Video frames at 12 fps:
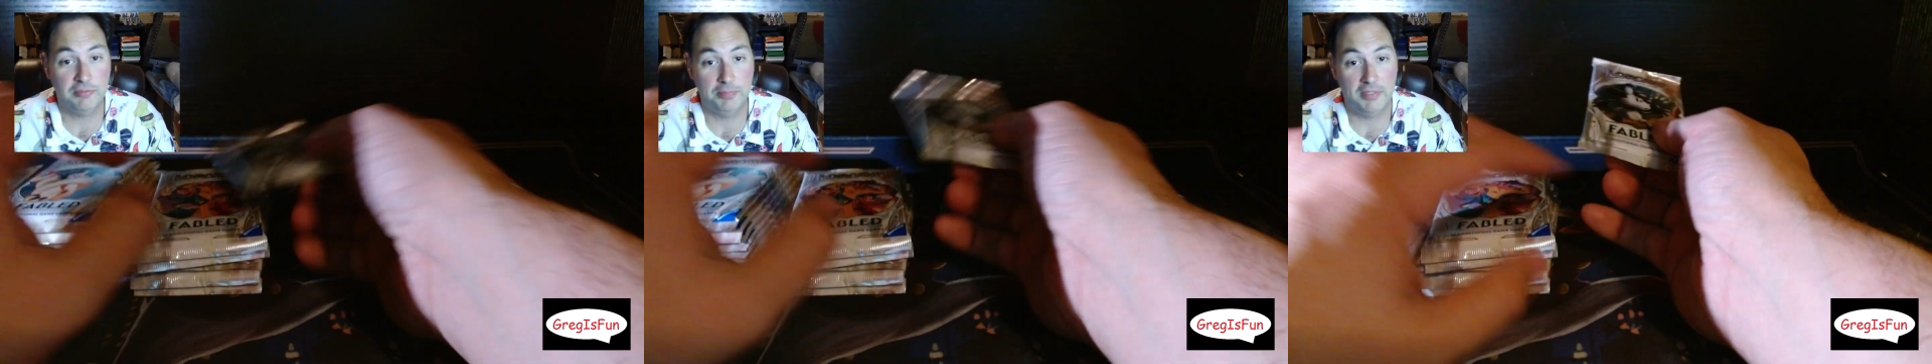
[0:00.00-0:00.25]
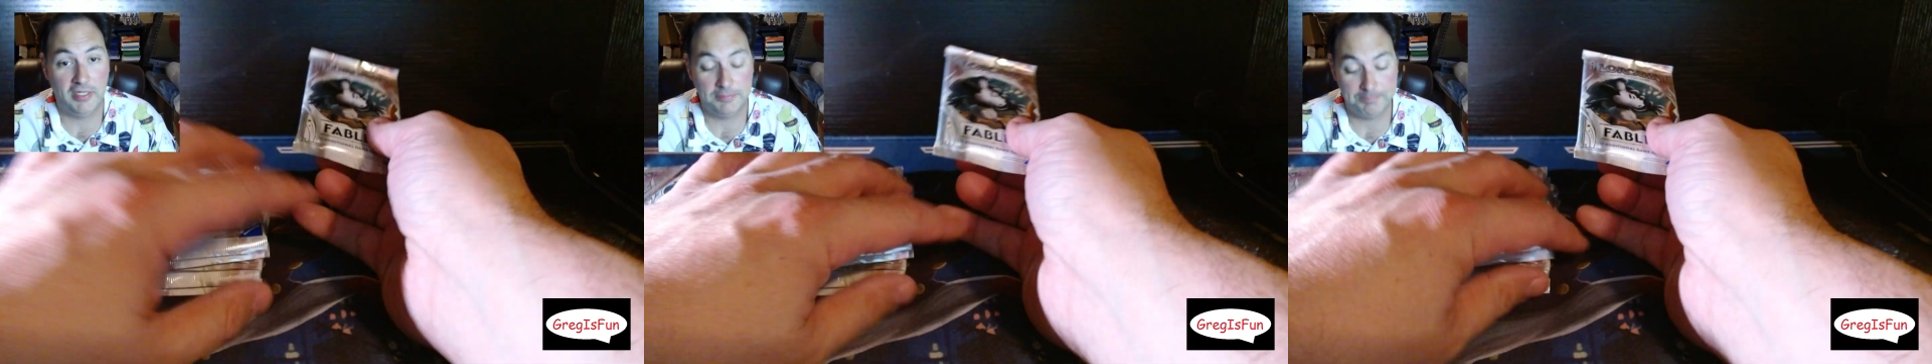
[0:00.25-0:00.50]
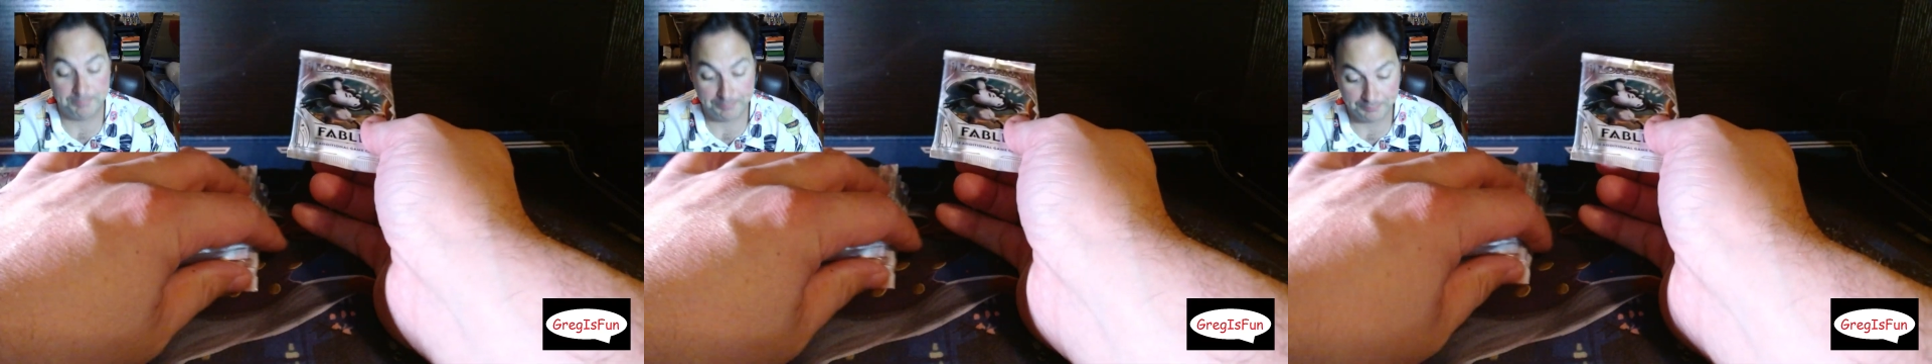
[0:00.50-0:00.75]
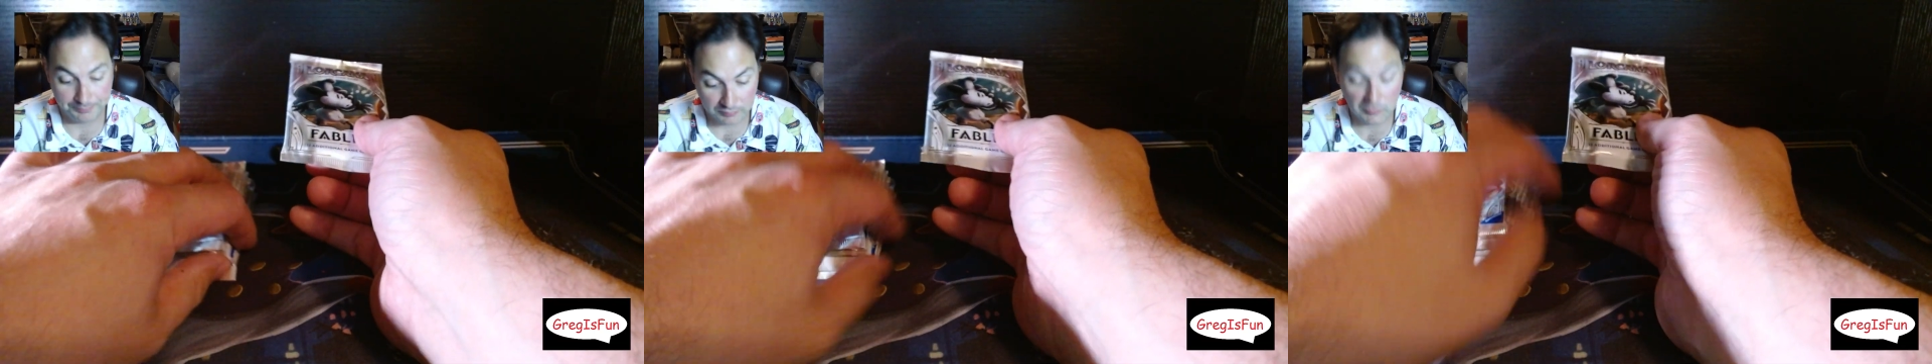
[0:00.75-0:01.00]
but
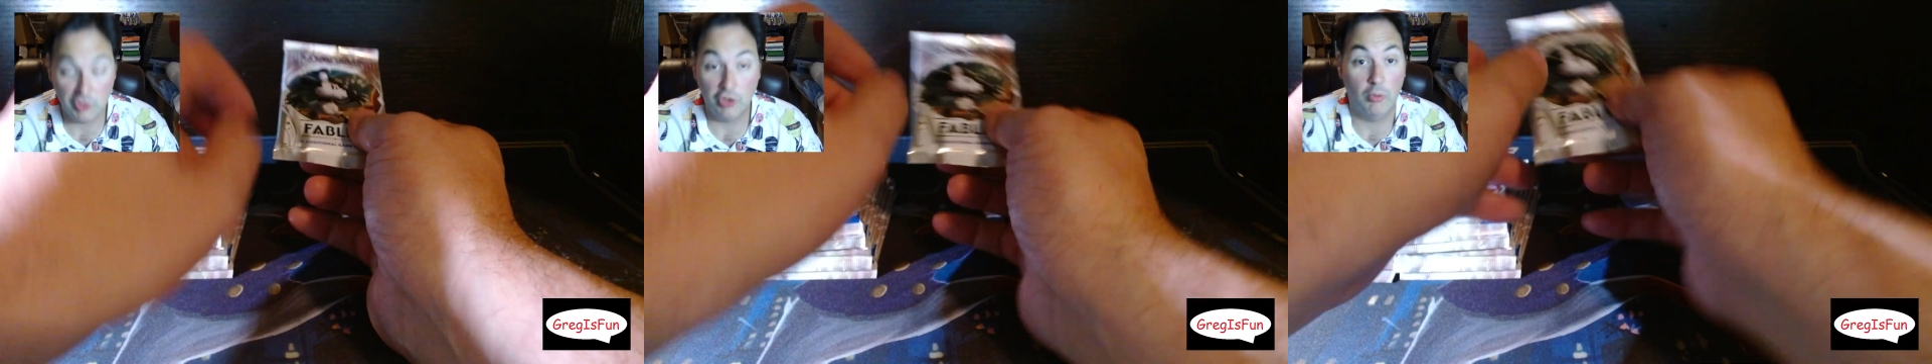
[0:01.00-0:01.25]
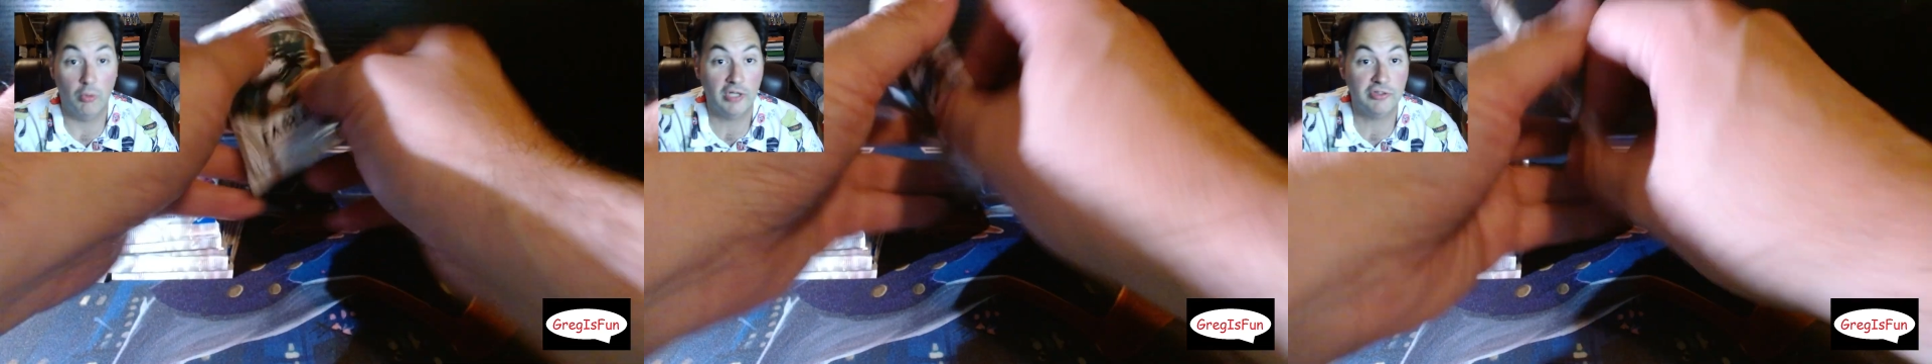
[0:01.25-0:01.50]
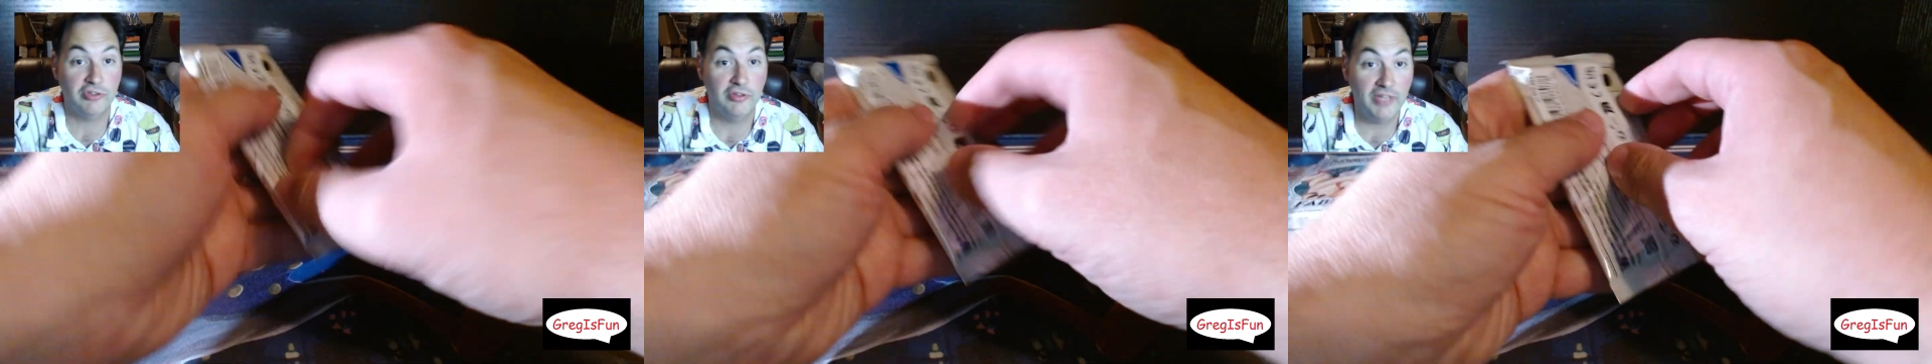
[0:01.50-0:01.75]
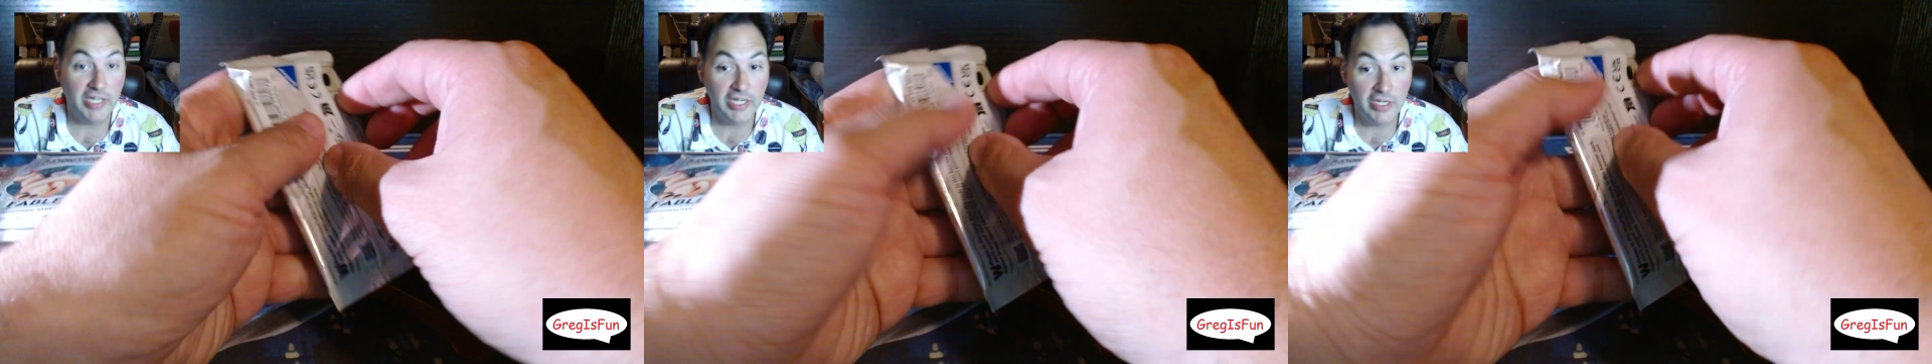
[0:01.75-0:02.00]
go watch the
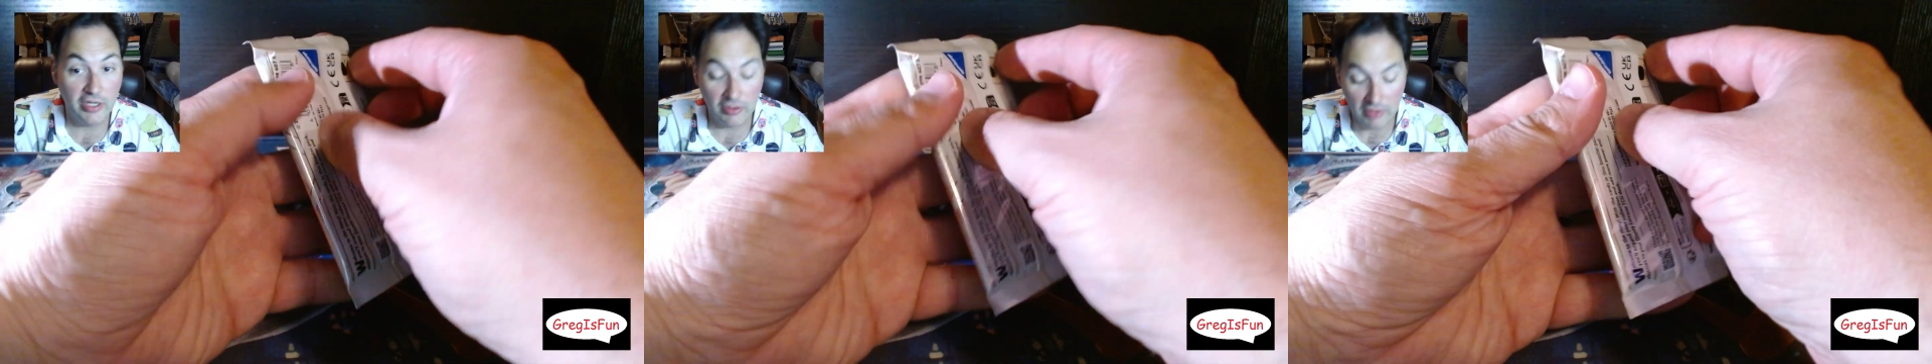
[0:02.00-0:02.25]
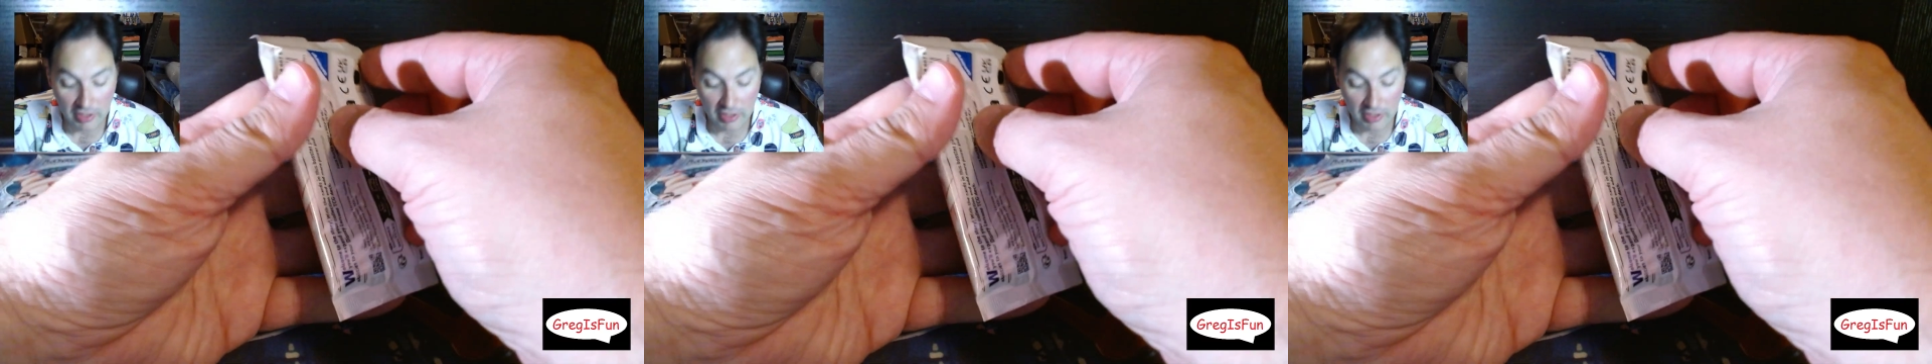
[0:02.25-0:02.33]
video.